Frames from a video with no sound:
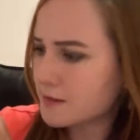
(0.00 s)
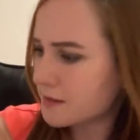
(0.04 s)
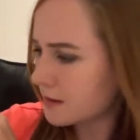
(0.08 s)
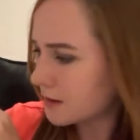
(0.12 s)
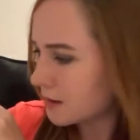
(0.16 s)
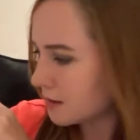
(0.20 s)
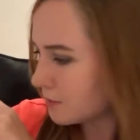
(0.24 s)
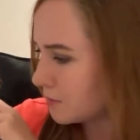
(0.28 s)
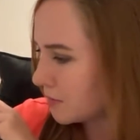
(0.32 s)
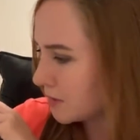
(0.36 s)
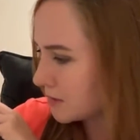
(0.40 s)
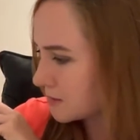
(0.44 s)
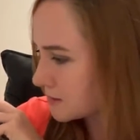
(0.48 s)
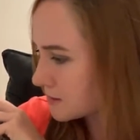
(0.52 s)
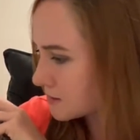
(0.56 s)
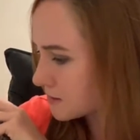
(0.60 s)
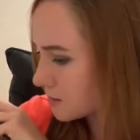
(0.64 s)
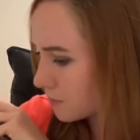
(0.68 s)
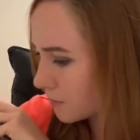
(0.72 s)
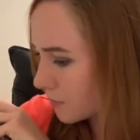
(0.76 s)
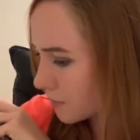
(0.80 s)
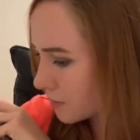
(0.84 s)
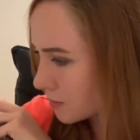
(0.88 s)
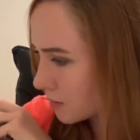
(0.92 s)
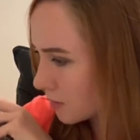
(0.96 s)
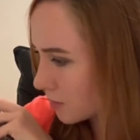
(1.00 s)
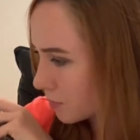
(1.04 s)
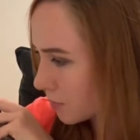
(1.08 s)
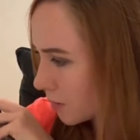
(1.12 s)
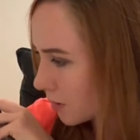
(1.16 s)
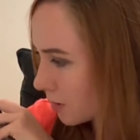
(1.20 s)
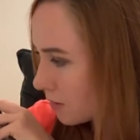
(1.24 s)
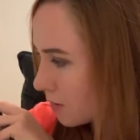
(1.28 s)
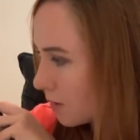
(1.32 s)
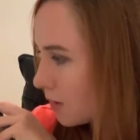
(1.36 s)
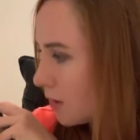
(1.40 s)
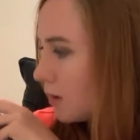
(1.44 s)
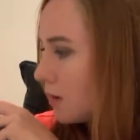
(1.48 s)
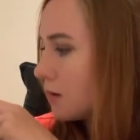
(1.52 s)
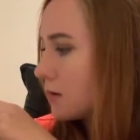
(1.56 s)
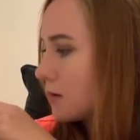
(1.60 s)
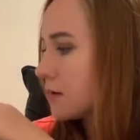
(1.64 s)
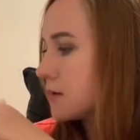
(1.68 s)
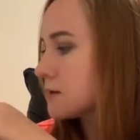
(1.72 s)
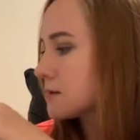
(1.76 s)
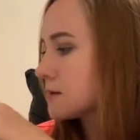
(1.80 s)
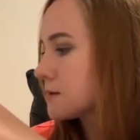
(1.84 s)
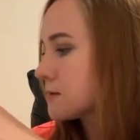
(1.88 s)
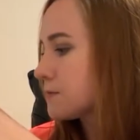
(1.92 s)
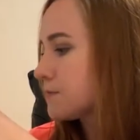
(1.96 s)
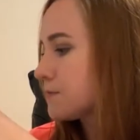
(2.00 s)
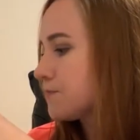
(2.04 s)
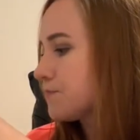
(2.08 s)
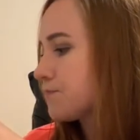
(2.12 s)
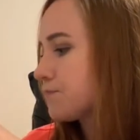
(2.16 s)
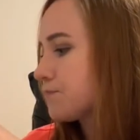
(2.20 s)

think I messed something up here. Yes.